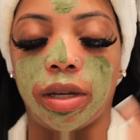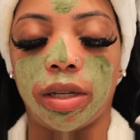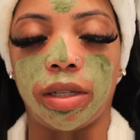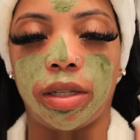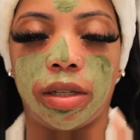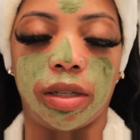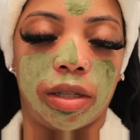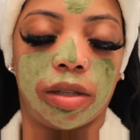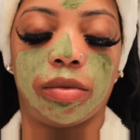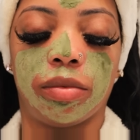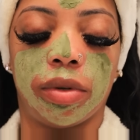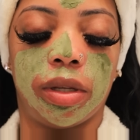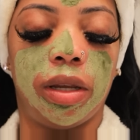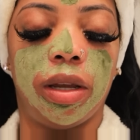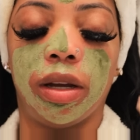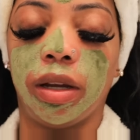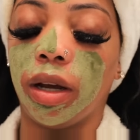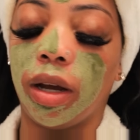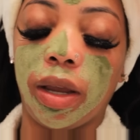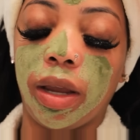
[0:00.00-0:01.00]
that's just
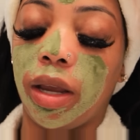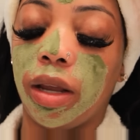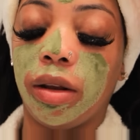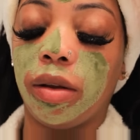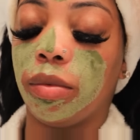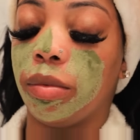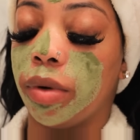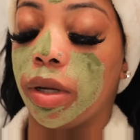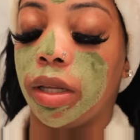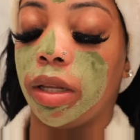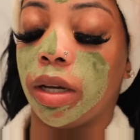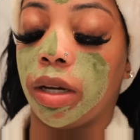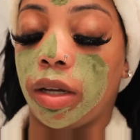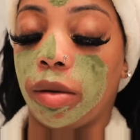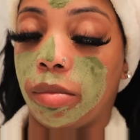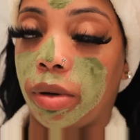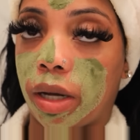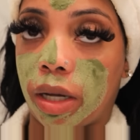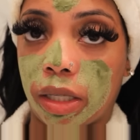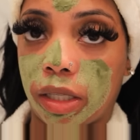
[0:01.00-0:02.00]
really it really
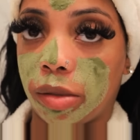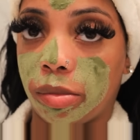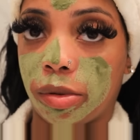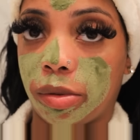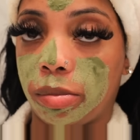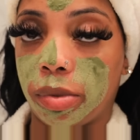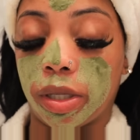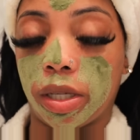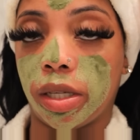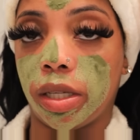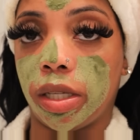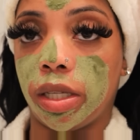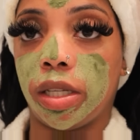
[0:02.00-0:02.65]
impossible because